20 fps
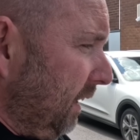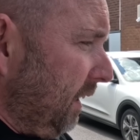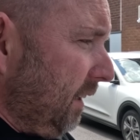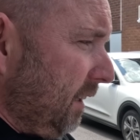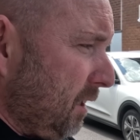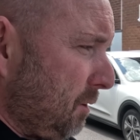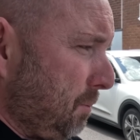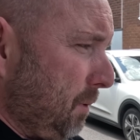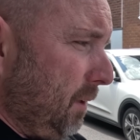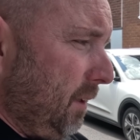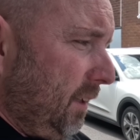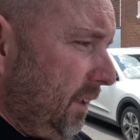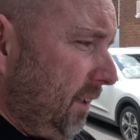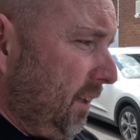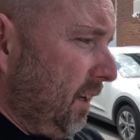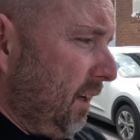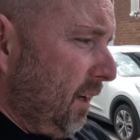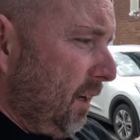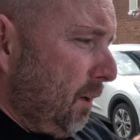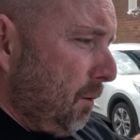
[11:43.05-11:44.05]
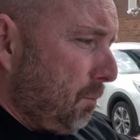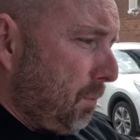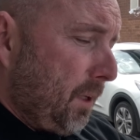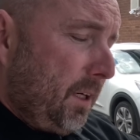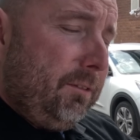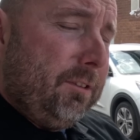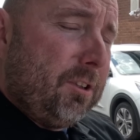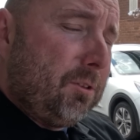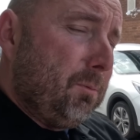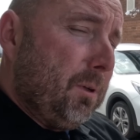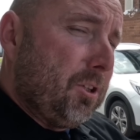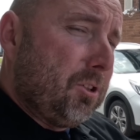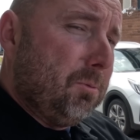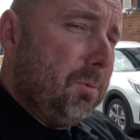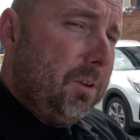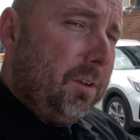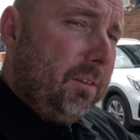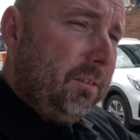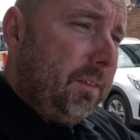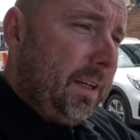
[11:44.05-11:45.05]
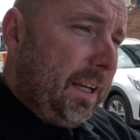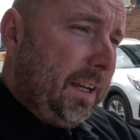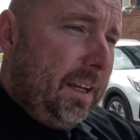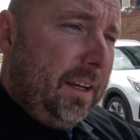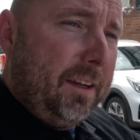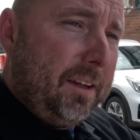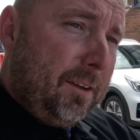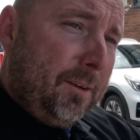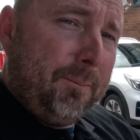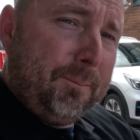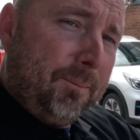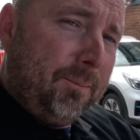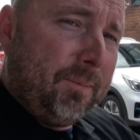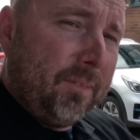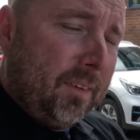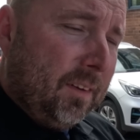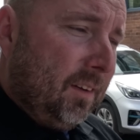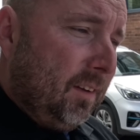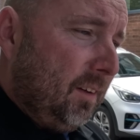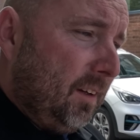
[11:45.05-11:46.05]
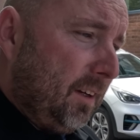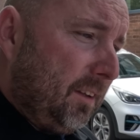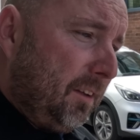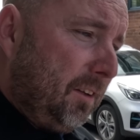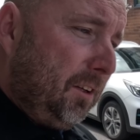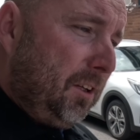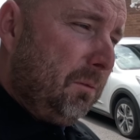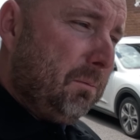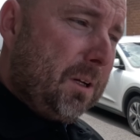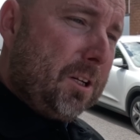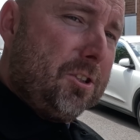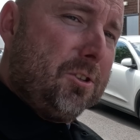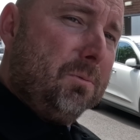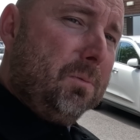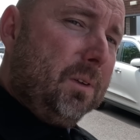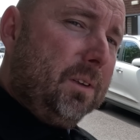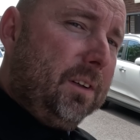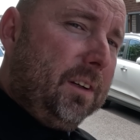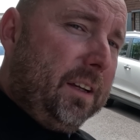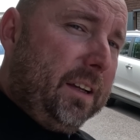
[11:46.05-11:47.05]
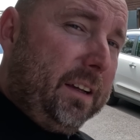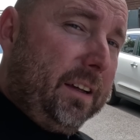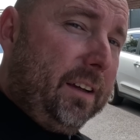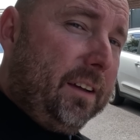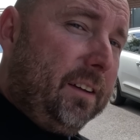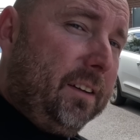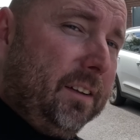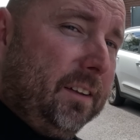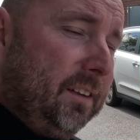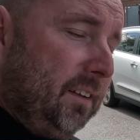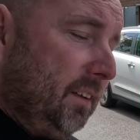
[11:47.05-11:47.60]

Let's put the previous measurement here and the new measurement here,